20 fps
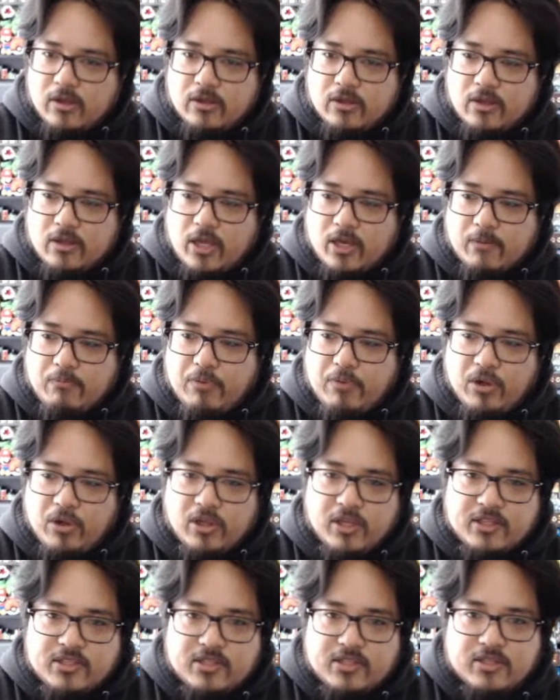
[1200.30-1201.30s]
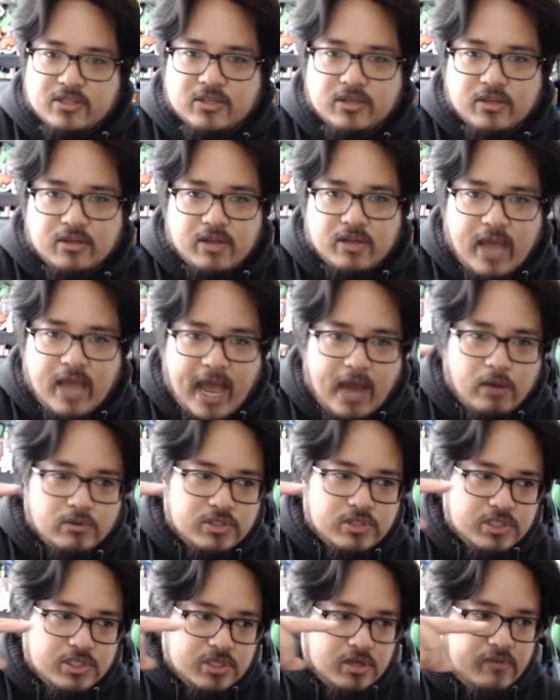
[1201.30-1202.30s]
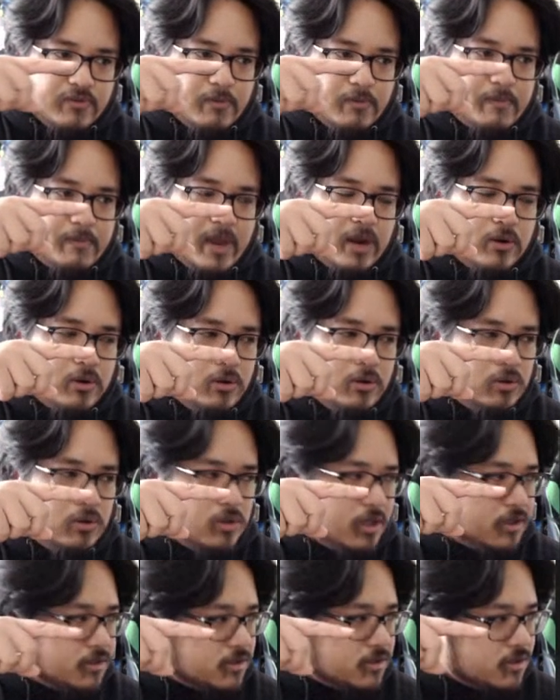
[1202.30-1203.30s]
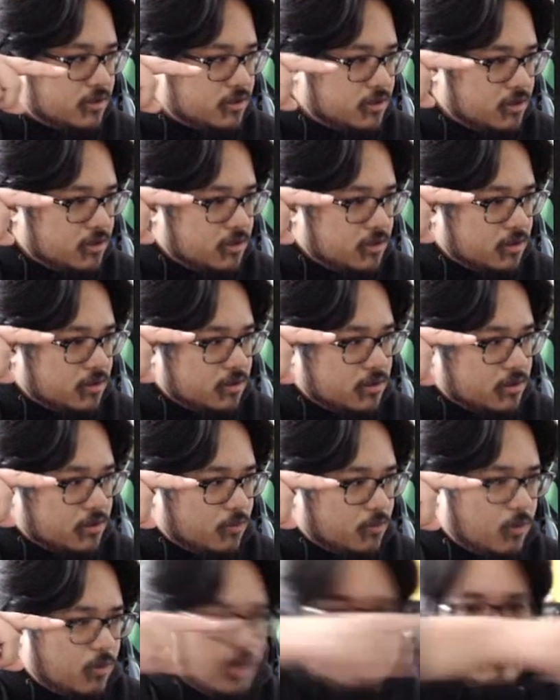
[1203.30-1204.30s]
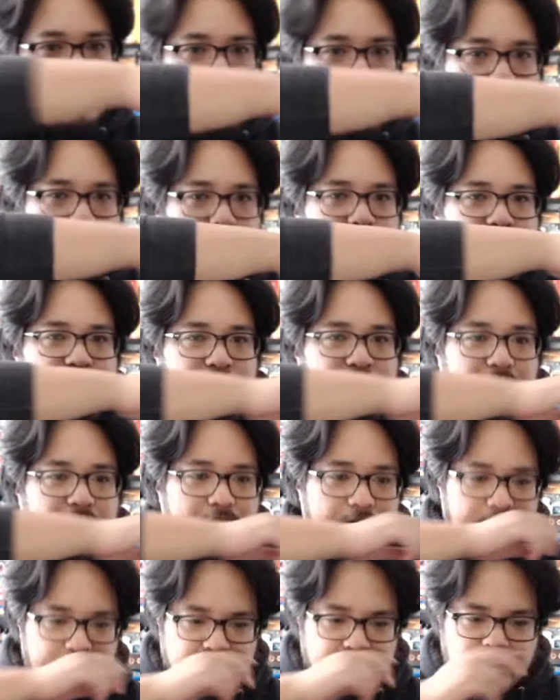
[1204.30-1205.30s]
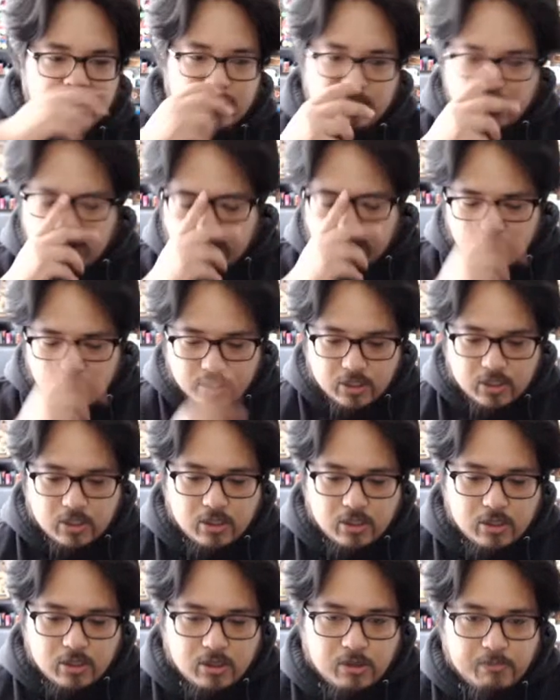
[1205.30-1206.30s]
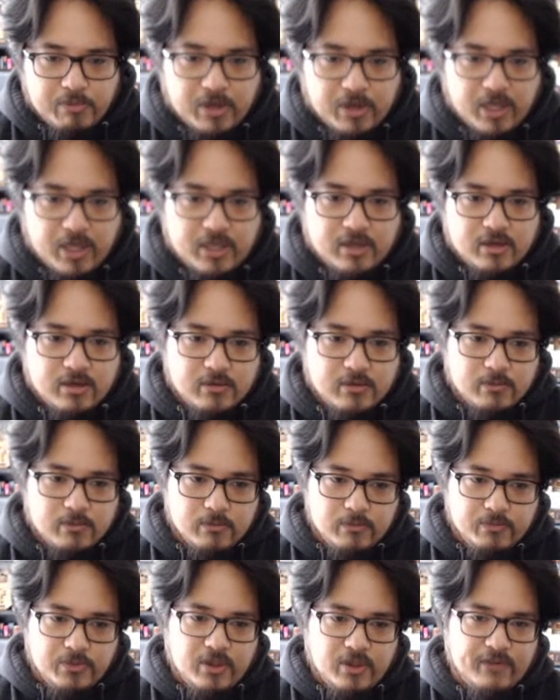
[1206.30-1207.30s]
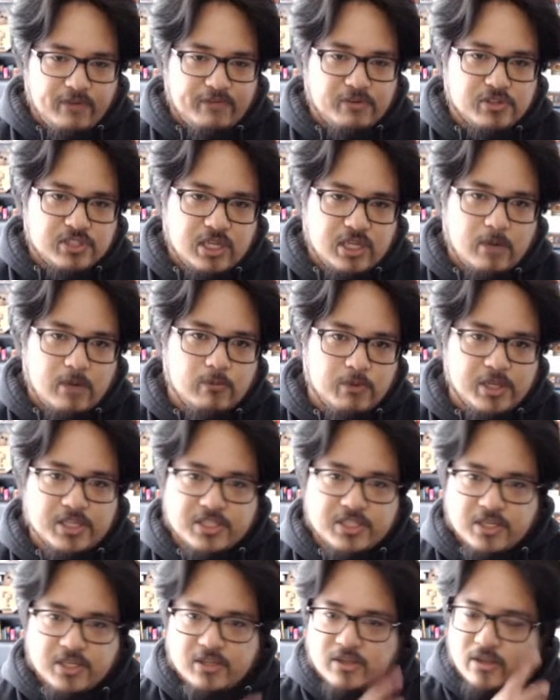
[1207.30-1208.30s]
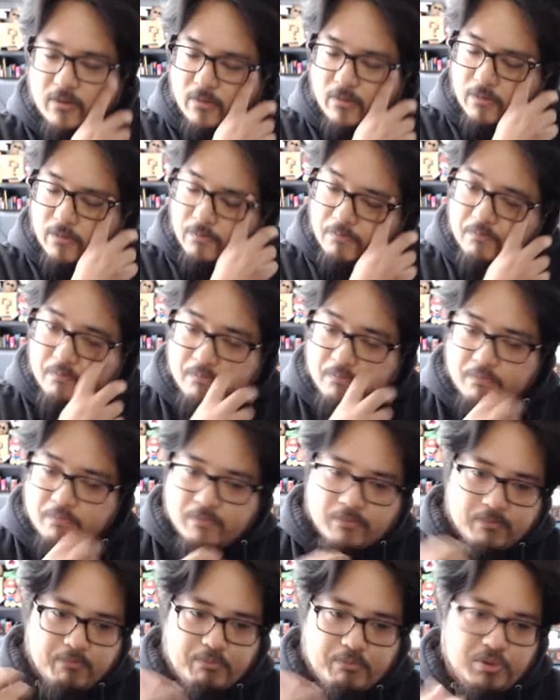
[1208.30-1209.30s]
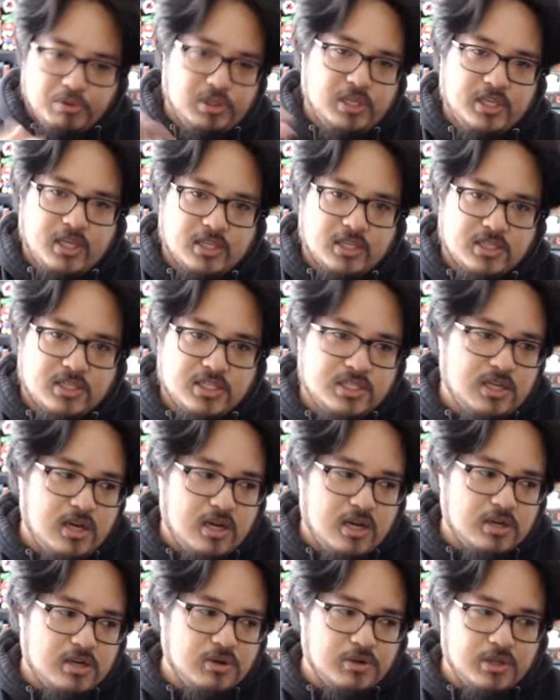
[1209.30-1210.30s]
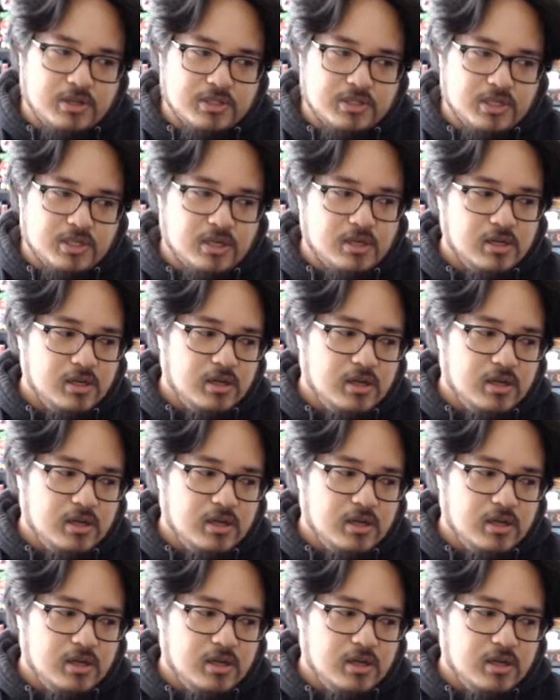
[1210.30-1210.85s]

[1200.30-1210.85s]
like bullet out of a barrel and wherever you're pointing it, But if for some reason the bullet gets stuck or there's a